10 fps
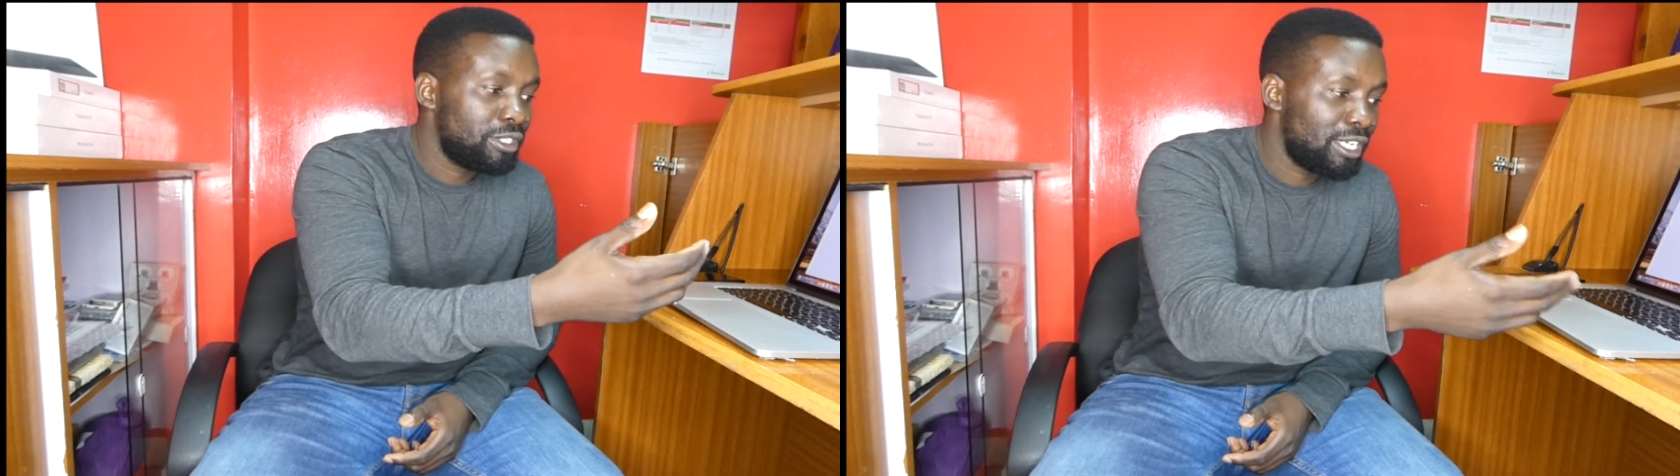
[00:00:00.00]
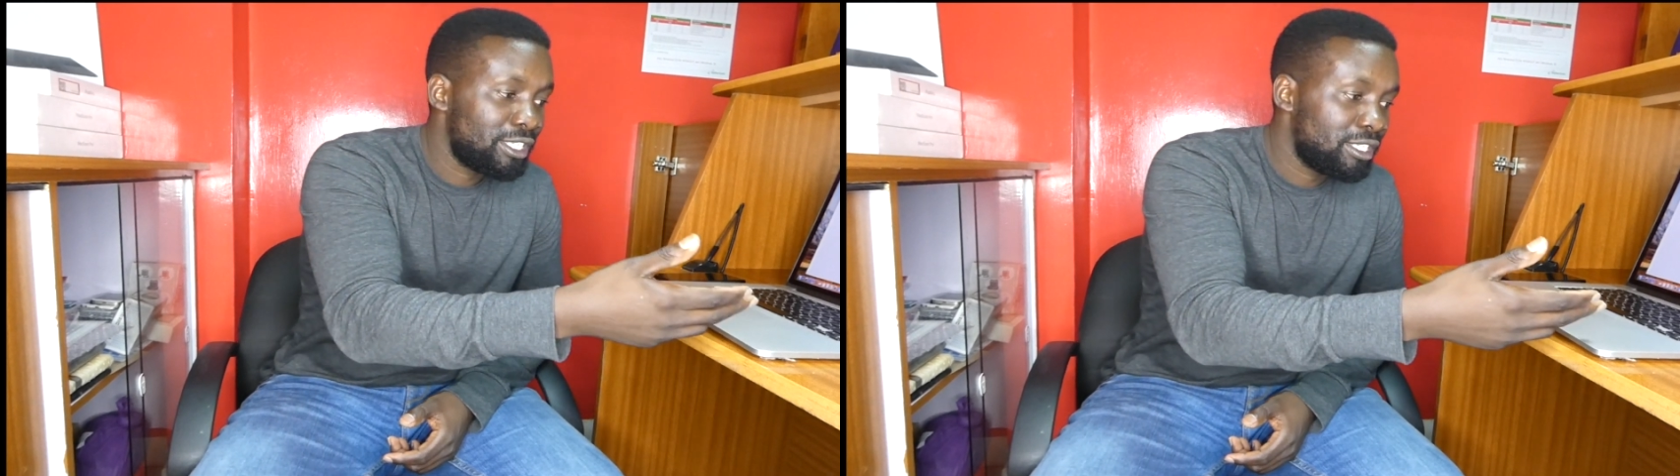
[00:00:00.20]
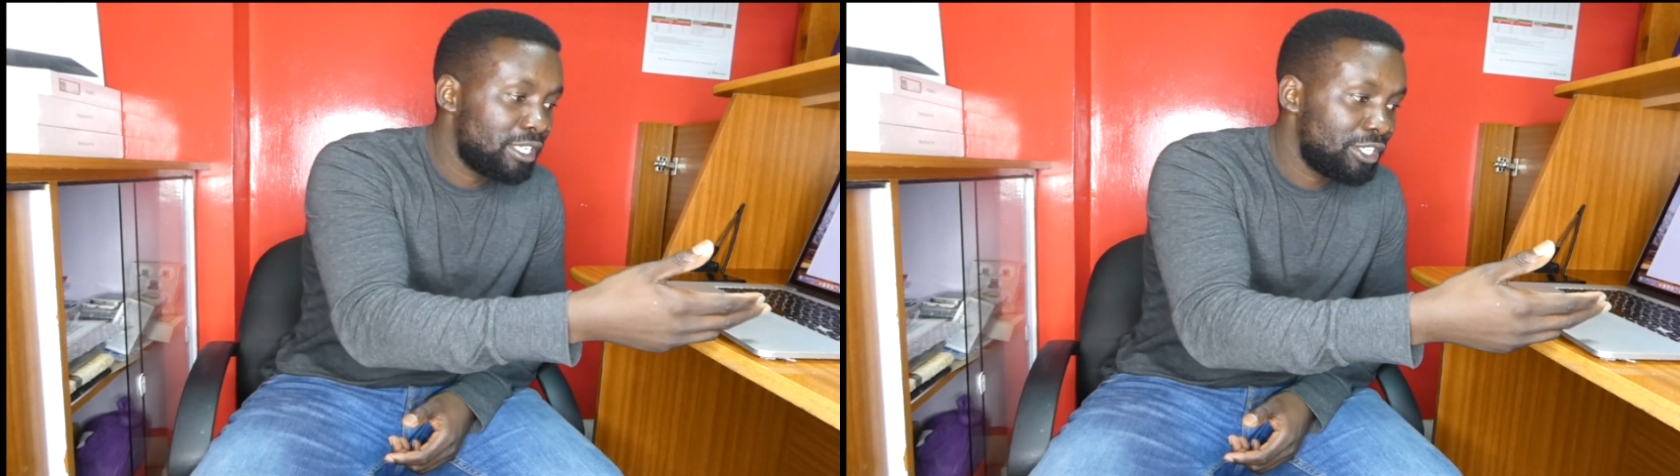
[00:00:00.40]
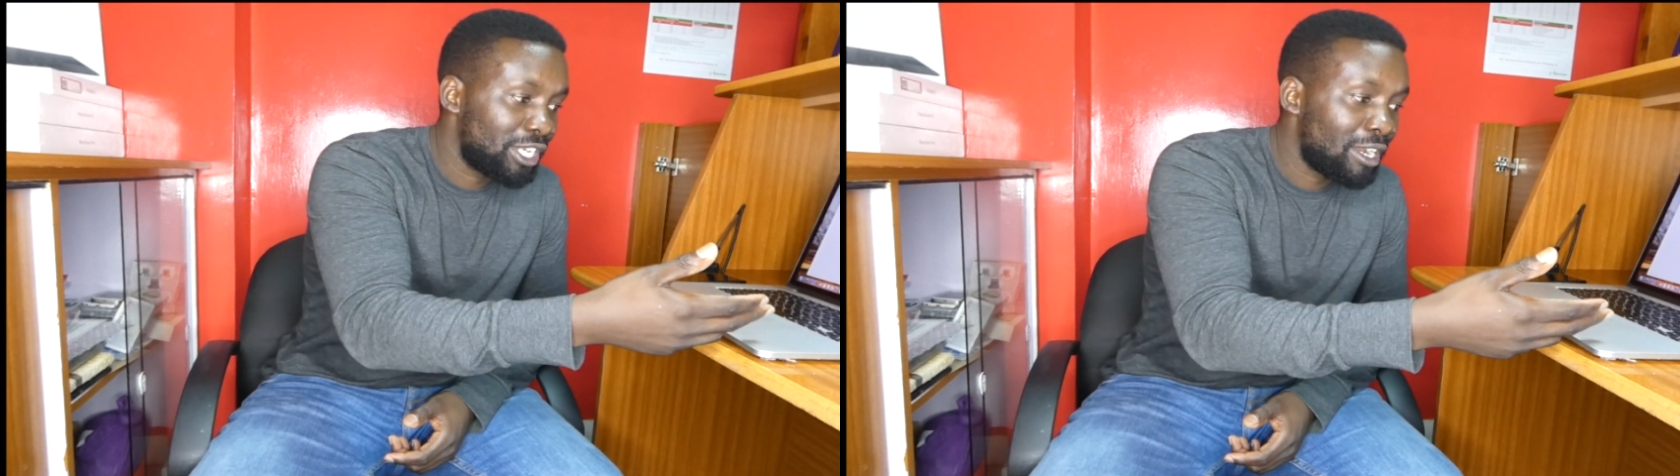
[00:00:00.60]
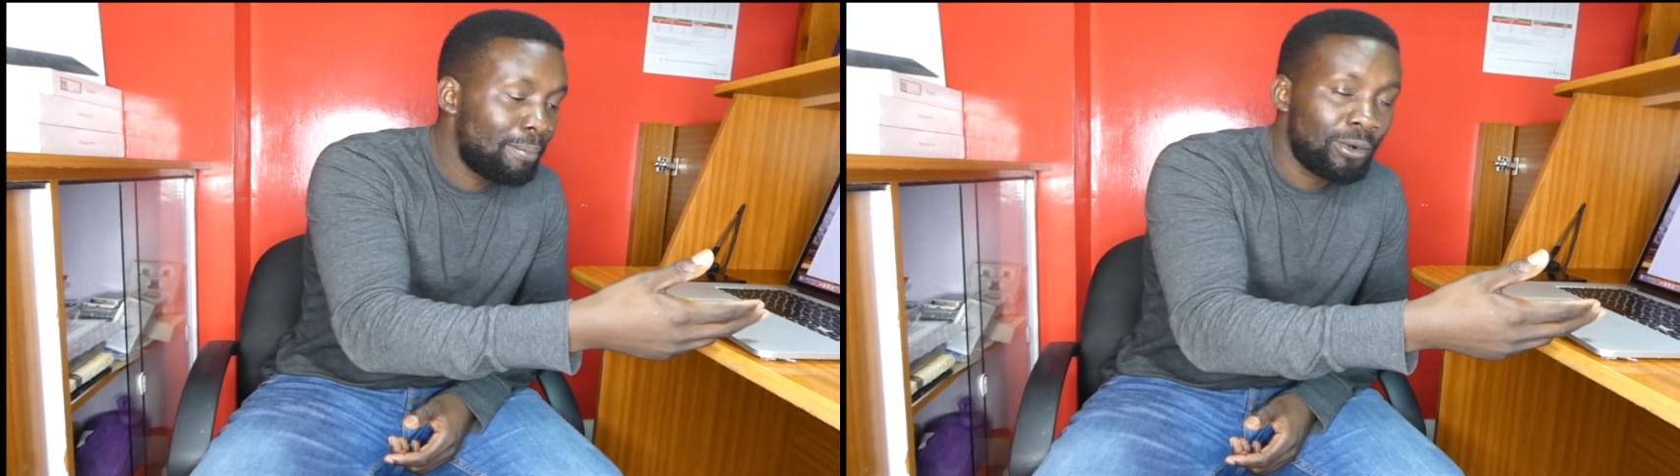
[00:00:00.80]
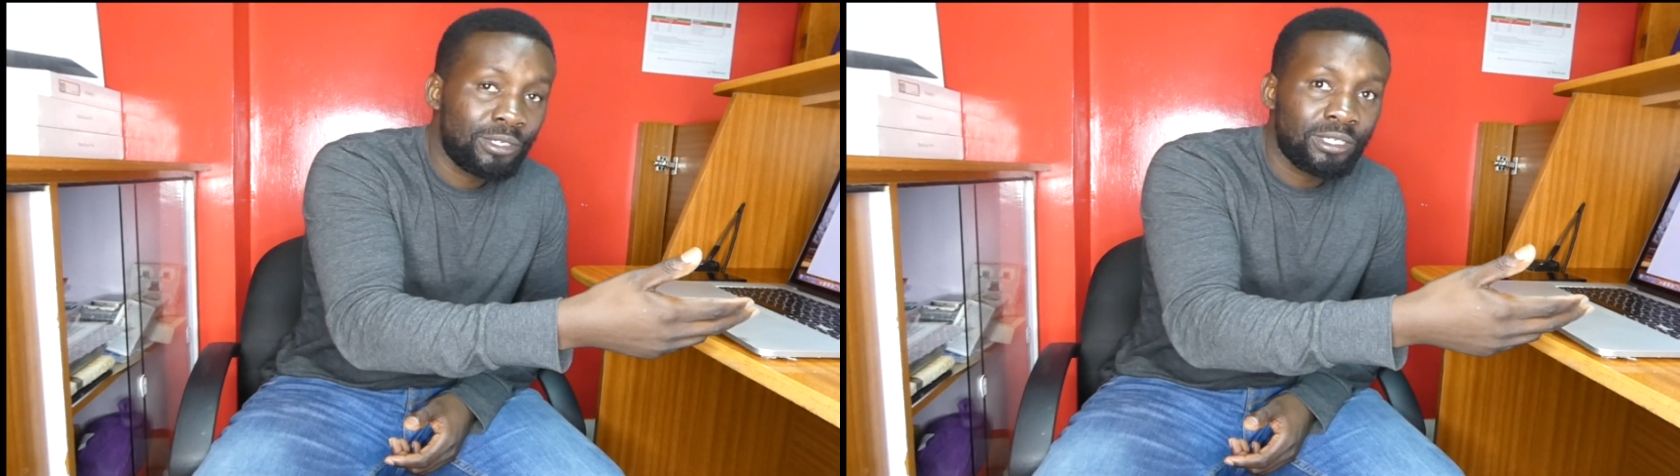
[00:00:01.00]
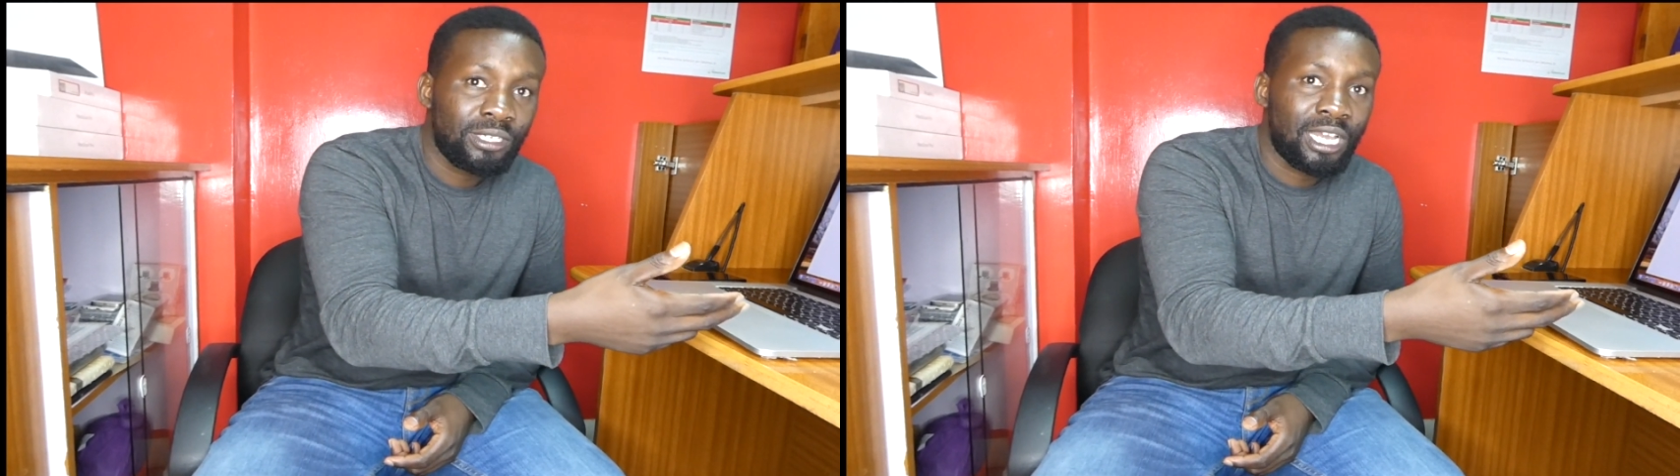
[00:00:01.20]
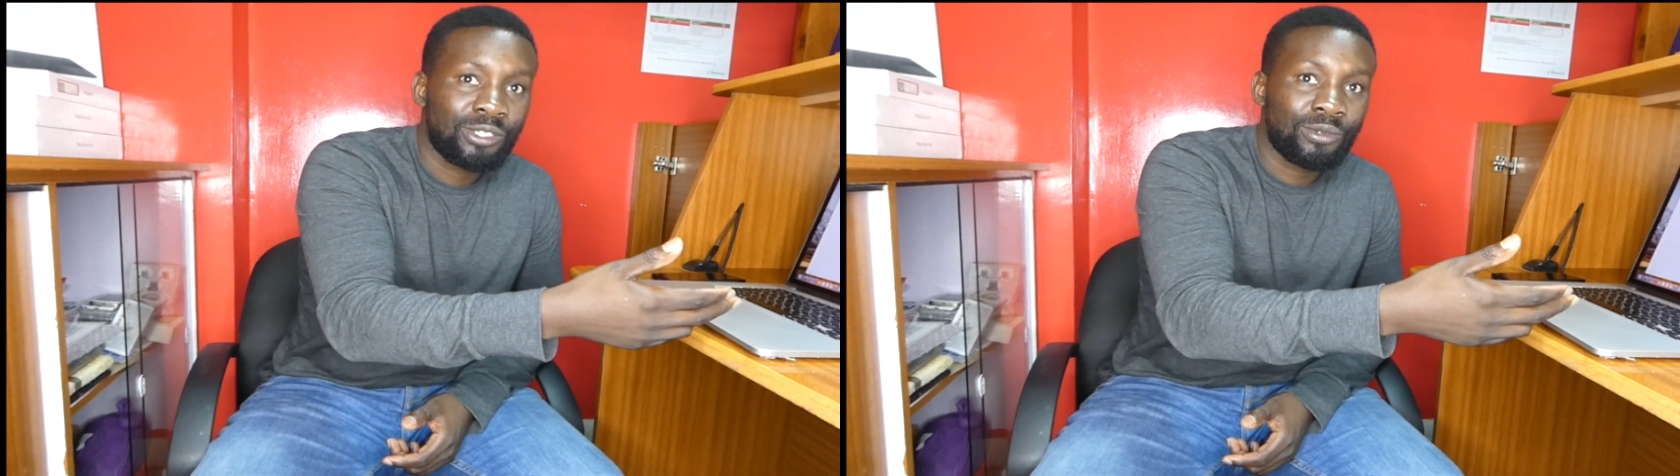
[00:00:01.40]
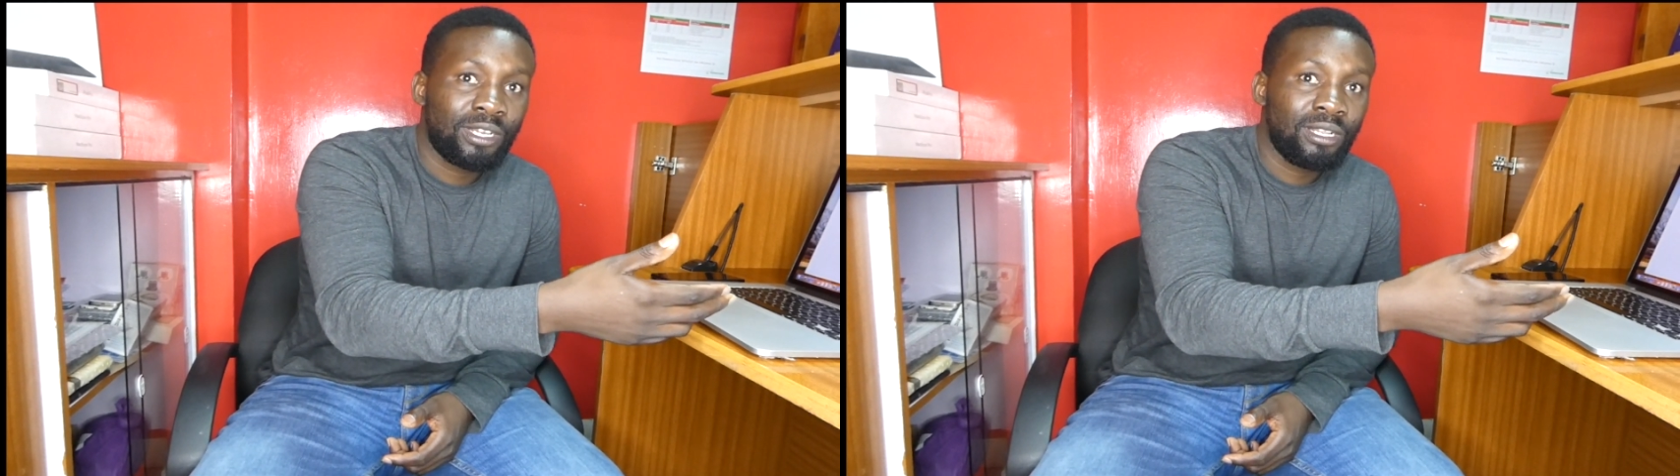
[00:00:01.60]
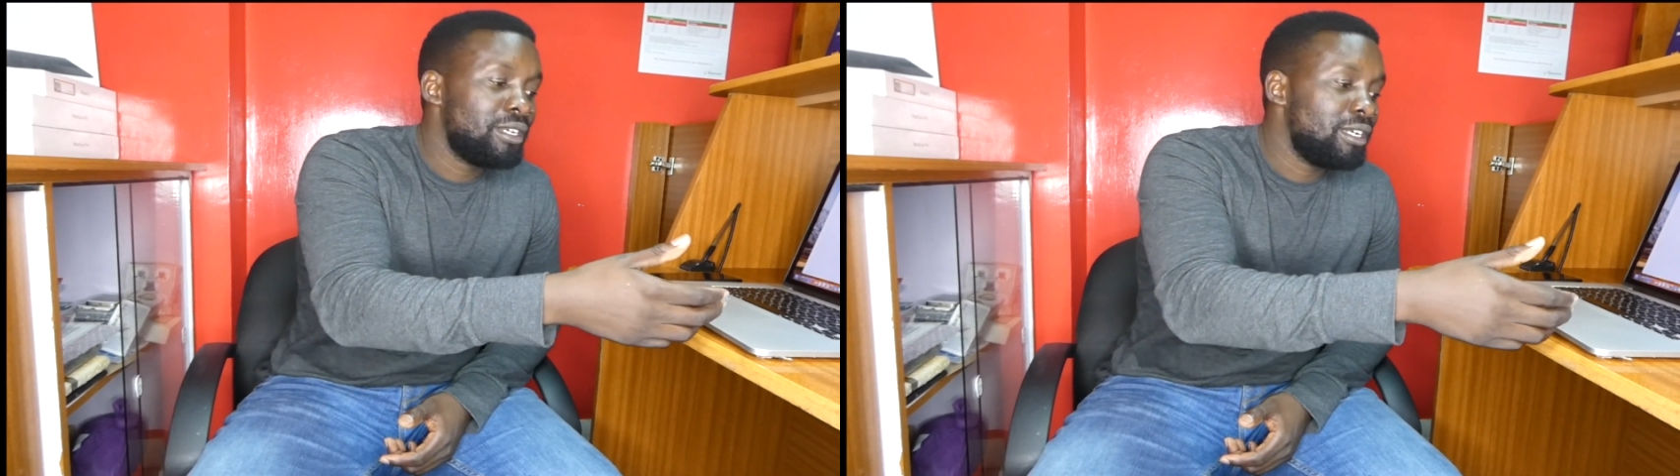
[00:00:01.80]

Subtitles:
test the jack port as well,